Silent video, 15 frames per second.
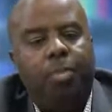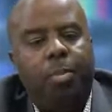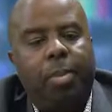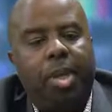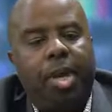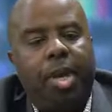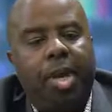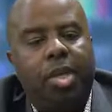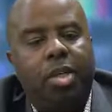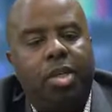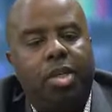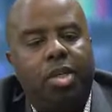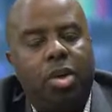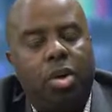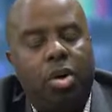begin to
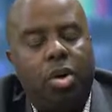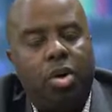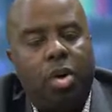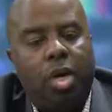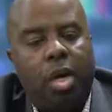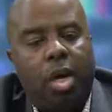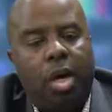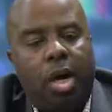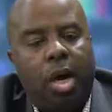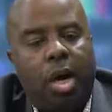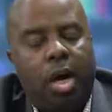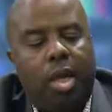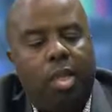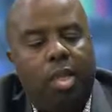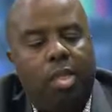turn
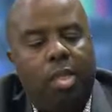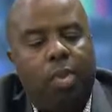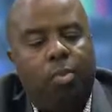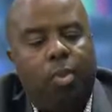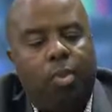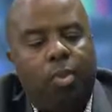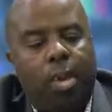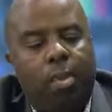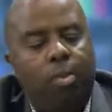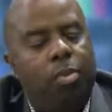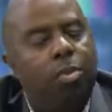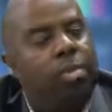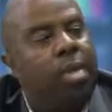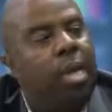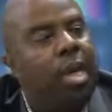the ship where people
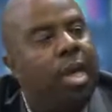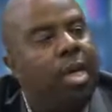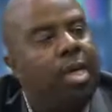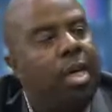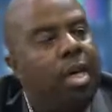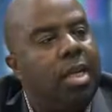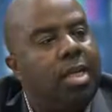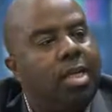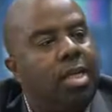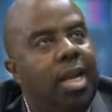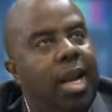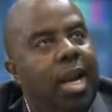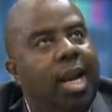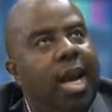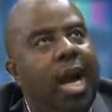begin to
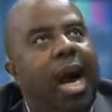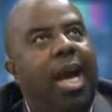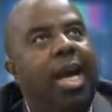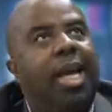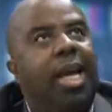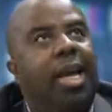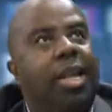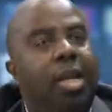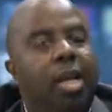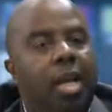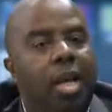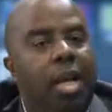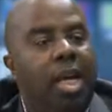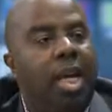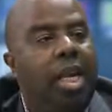understand, I can
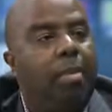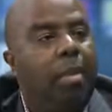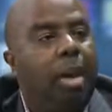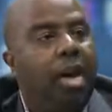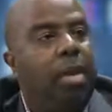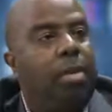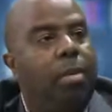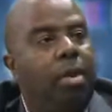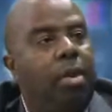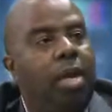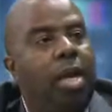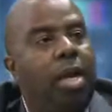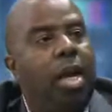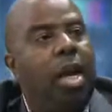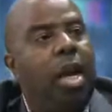lead in my
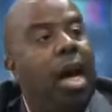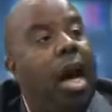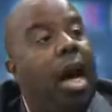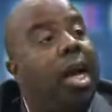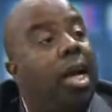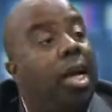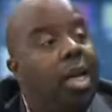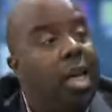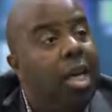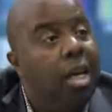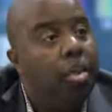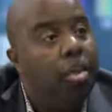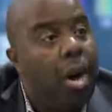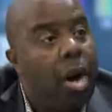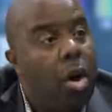community, I can lead
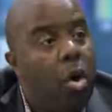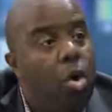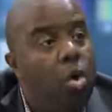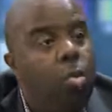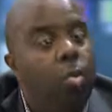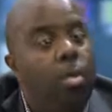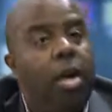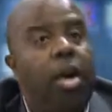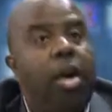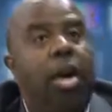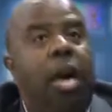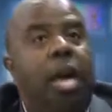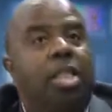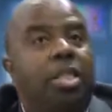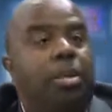in my home
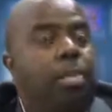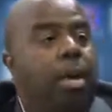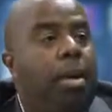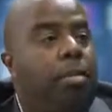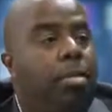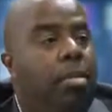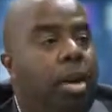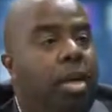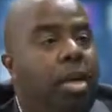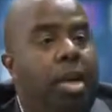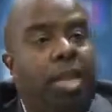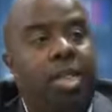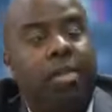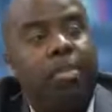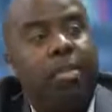as a big brother,
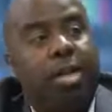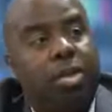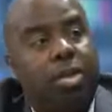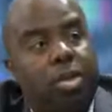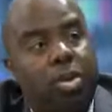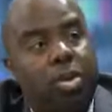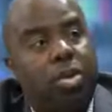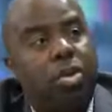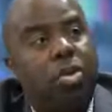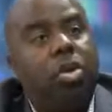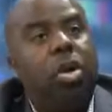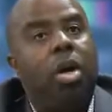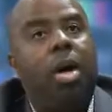as a big sister.